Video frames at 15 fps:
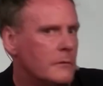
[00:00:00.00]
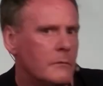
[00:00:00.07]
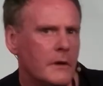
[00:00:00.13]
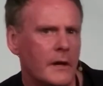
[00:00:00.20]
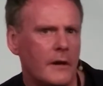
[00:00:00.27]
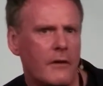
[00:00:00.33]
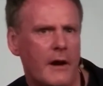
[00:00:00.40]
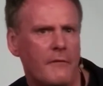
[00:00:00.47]
I
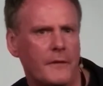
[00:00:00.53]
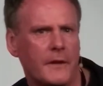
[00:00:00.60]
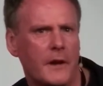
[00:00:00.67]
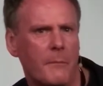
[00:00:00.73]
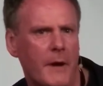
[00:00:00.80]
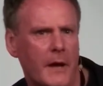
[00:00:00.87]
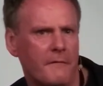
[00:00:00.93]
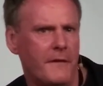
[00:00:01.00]
had a graphic there,
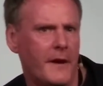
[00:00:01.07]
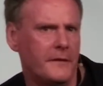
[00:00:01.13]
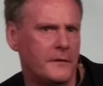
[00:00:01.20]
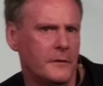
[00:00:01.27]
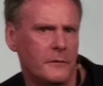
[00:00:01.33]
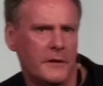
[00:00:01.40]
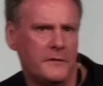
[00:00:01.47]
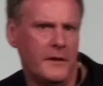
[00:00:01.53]
a
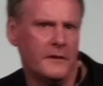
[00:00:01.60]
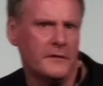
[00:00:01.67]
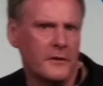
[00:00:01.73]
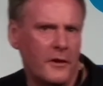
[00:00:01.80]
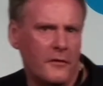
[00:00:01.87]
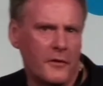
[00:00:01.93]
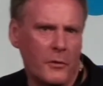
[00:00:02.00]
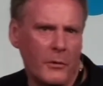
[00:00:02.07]
manifesto, that's actually
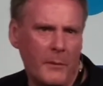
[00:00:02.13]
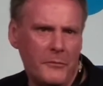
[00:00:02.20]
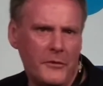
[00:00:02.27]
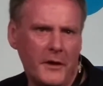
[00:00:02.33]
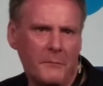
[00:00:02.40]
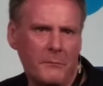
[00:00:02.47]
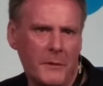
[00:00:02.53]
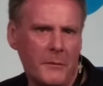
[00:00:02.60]
off our
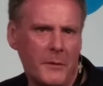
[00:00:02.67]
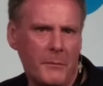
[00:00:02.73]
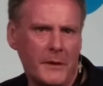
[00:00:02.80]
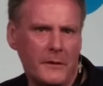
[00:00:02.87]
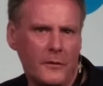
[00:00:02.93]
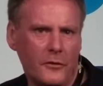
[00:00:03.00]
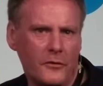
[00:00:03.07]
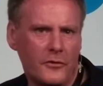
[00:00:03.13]
website, maybe a
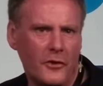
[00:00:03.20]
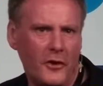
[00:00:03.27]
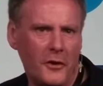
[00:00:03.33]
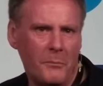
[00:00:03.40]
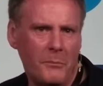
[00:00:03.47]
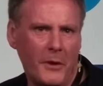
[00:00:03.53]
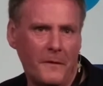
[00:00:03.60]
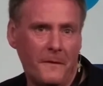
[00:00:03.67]
bit too strong,
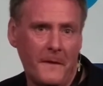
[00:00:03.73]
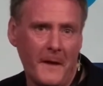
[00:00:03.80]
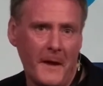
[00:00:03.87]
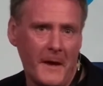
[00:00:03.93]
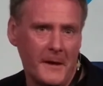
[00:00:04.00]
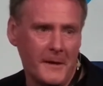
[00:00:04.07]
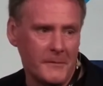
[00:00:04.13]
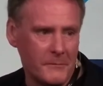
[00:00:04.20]
but
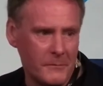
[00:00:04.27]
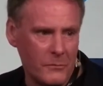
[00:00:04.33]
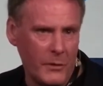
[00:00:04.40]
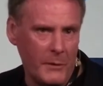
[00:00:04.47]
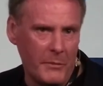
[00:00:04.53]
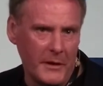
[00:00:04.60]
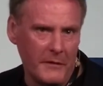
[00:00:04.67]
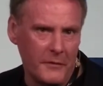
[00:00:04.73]

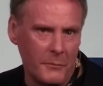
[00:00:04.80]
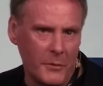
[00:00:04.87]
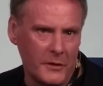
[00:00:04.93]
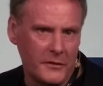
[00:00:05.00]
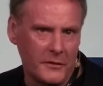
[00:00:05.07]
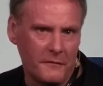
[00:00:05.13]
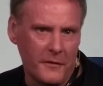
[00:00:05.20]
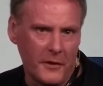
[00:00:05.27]
we believe in
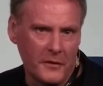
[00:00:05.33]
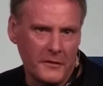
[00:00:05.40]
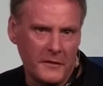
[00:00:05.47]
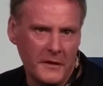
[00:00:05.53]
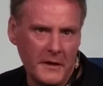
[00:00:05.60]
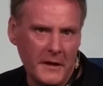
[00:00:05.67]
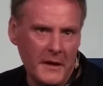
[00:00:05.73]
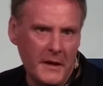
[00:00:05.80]
merchant first.
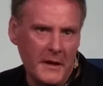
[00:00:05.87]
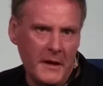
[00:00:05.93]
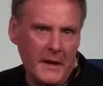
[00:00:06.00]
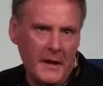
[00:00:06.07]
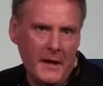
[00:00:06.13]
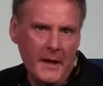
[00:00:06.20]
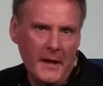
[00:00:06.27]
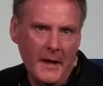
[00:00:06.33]

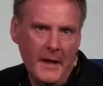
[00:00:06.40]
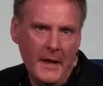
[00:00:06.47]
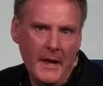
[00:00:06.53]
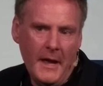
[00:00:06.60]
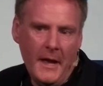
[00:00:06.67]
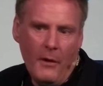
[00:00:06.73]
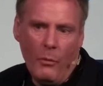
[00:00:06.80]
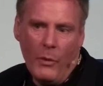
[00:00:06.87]

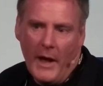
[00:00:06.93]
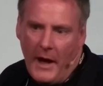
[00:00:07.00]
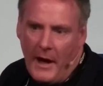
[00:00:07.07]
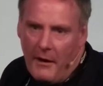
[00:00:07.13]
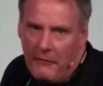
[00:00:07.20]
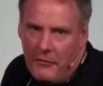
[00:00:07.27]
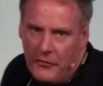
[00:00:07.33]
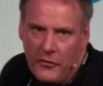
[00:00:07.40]
We
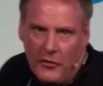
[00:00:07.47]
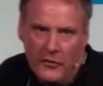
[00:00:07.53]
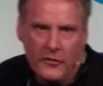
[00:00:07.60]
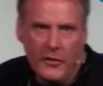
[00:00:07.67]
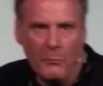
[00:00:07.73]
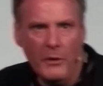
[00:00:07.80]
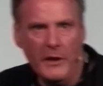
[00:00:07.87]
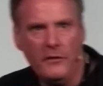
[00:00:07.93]
have
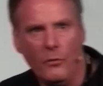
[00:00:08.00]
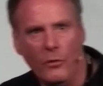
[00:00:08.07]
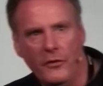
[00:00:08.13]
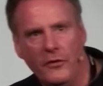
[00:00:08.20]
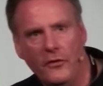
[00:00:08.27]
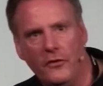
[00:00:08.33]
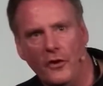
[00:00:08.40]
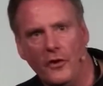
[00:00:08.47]
some
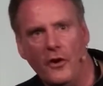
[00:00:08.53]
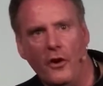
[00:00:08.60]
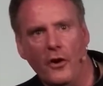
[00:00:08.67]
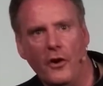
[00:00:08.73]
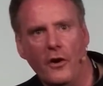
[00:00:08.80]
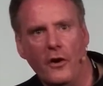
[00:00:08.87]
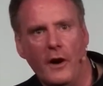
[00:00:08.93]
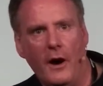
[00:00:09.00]
resources on
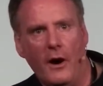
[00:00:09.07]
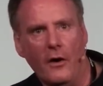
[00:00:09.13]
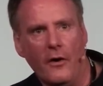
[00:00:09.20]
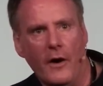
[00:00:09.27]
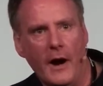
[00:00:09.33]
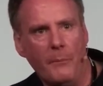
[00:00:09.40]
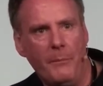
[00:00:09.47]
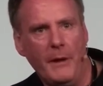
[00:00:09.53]
our
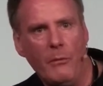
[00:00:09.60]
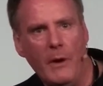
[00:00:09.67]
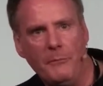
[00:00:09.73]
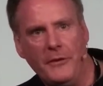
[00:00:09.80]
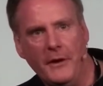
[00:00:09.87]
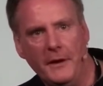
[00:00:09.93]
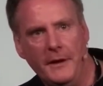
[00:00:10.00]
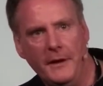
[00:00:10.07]
IRP
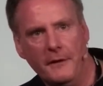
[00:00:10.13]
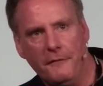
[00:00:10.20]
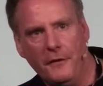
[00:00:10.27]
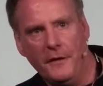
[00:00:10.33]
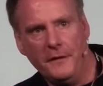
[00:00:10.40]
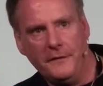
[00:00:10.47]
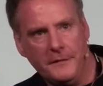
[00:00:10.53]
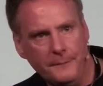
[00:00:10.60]
website here for
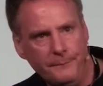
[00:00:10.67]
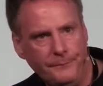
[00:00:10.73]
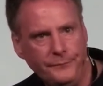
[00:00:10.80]
this,